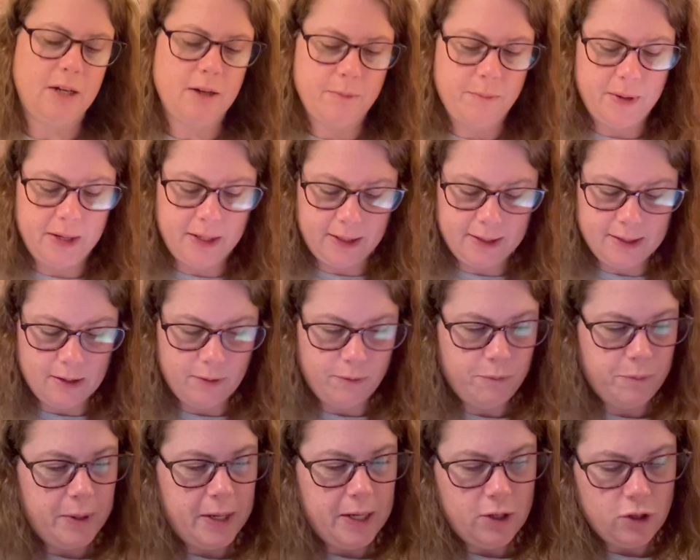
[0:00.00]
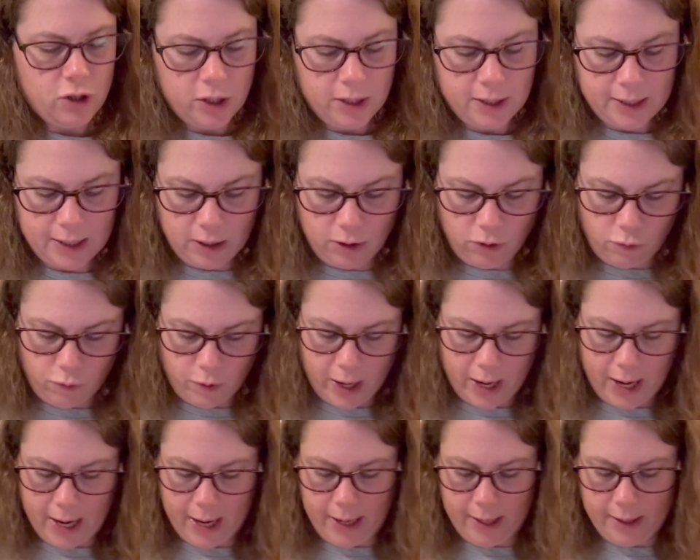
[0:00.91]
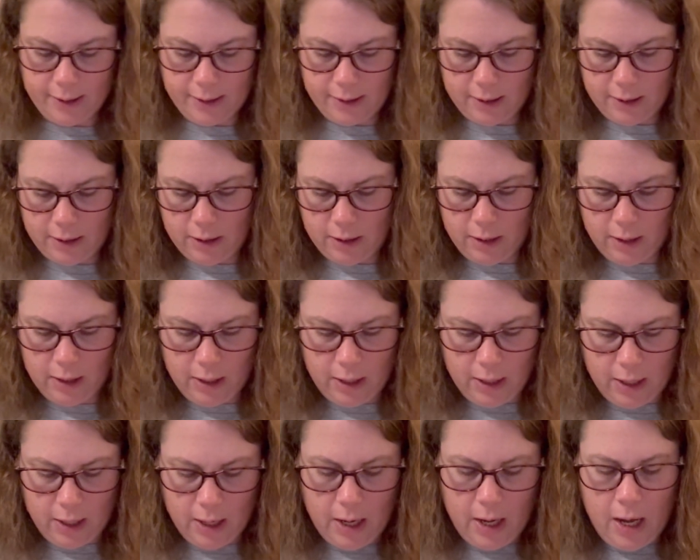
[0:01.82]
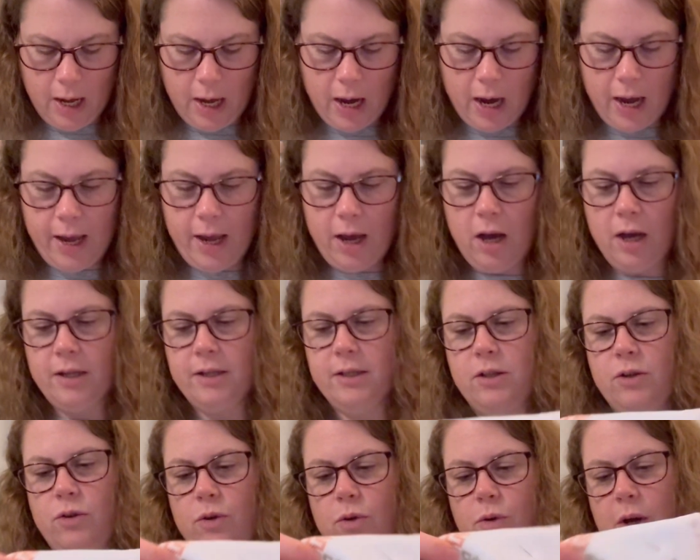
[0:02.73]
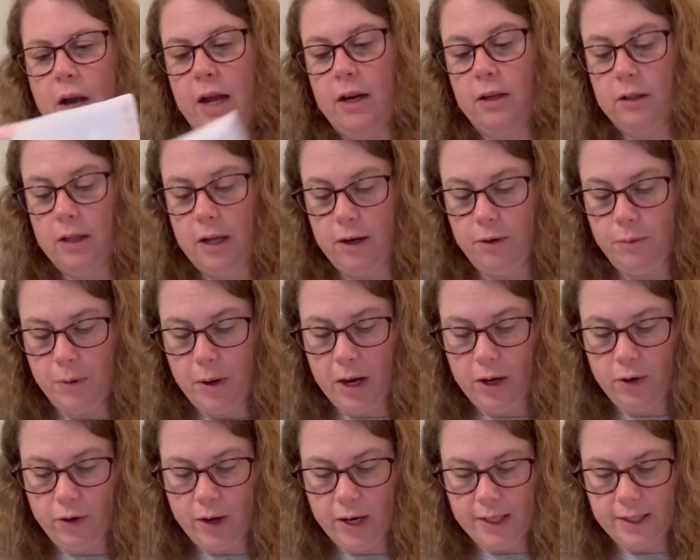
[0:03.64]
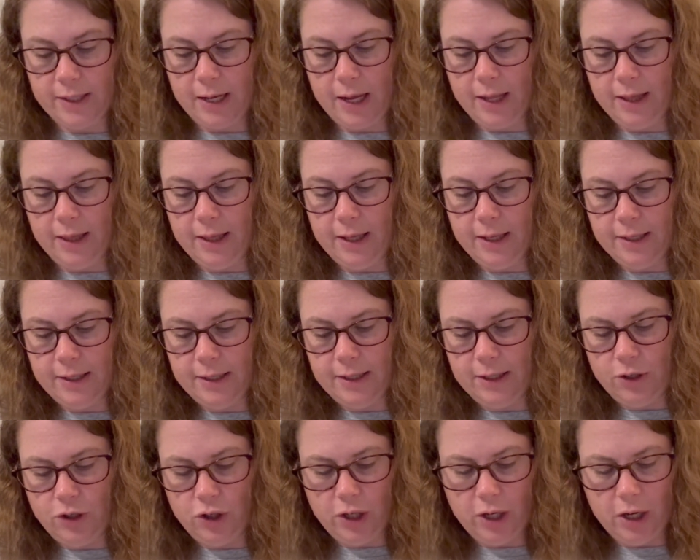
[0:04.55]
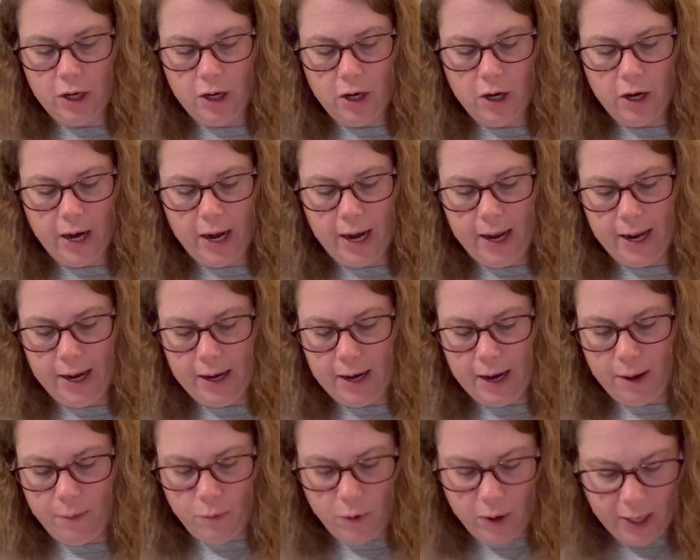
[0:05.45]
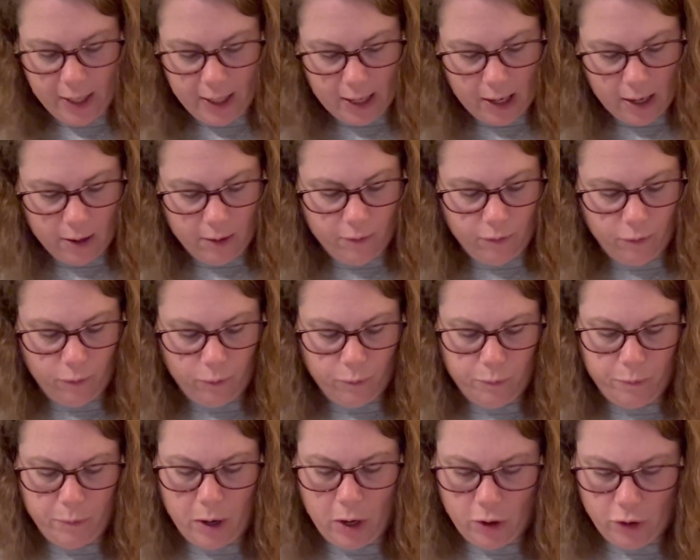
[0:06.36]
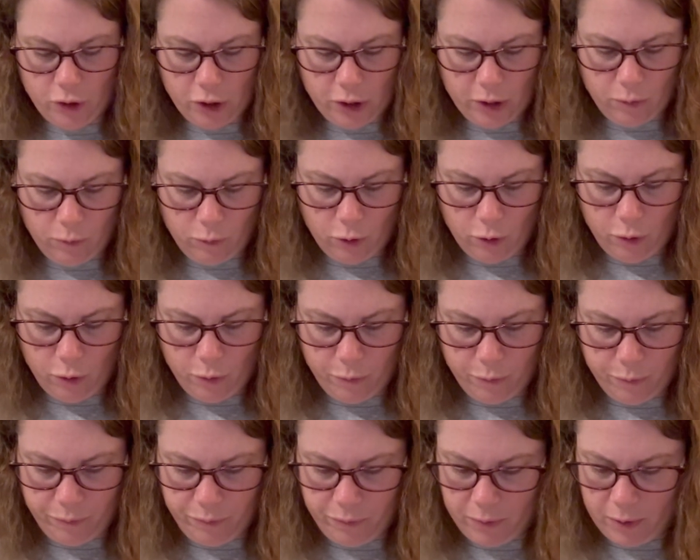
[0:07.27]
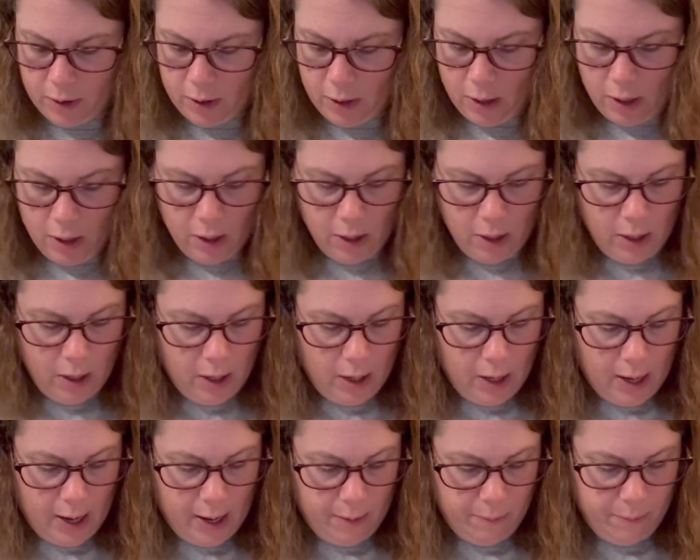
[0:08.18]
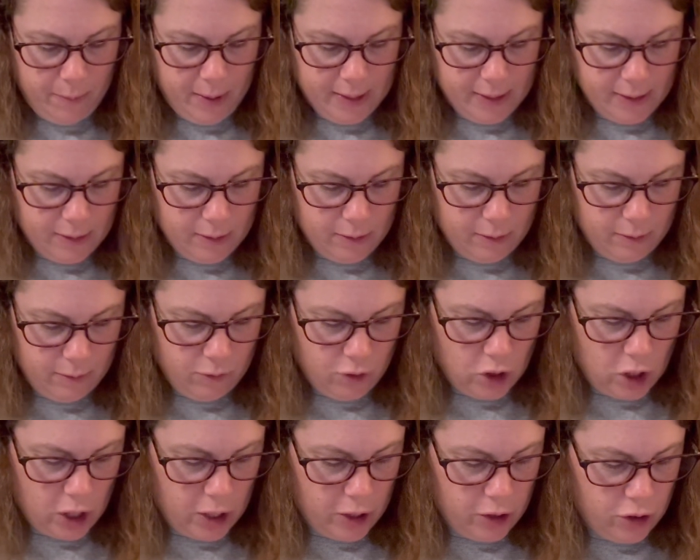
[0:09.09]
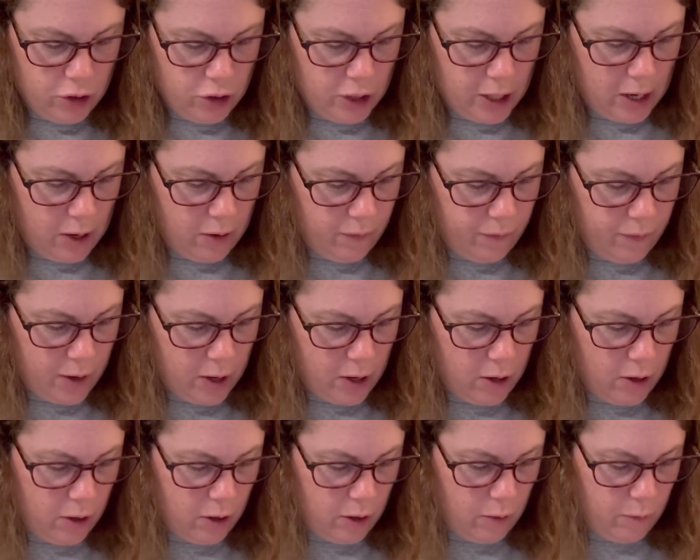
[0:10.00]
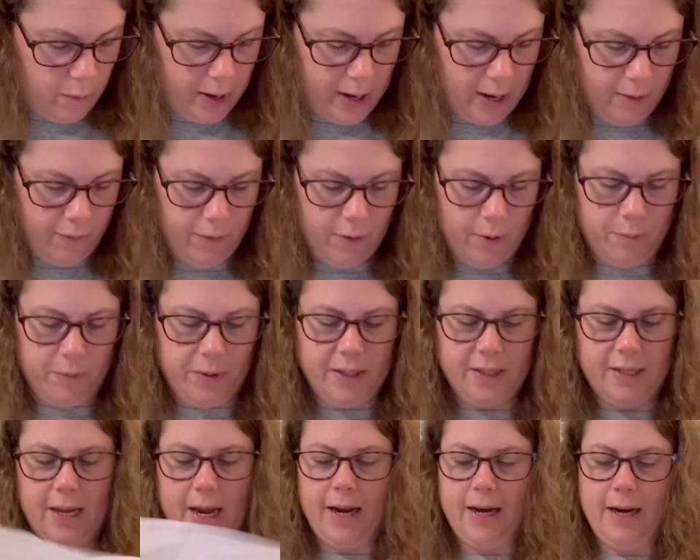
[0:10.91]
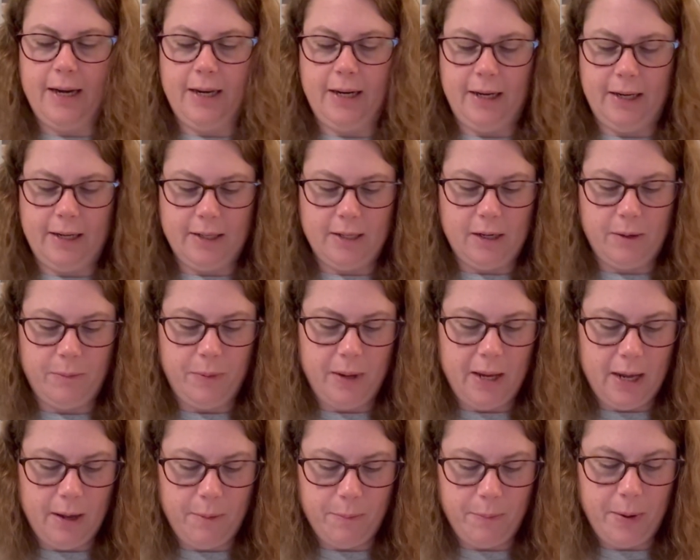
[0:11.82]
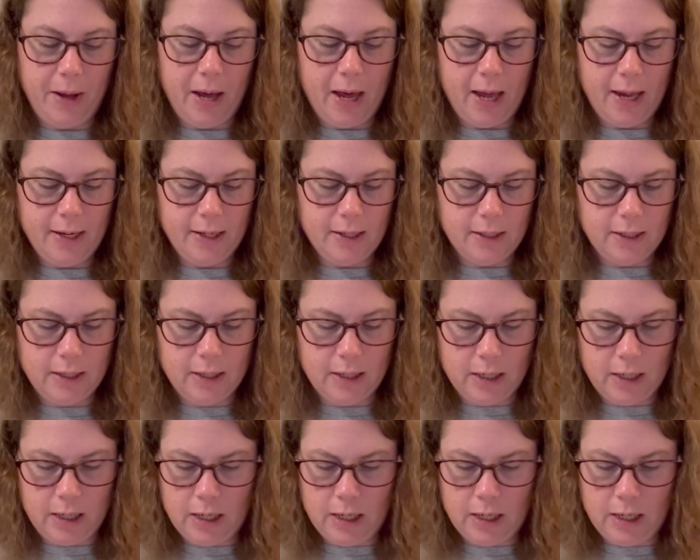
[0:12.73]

a mix of peaches and grays. I also got a lot of progress on this year, and I'm running out of margin room. I misjudged how far away from the side I needed to be, but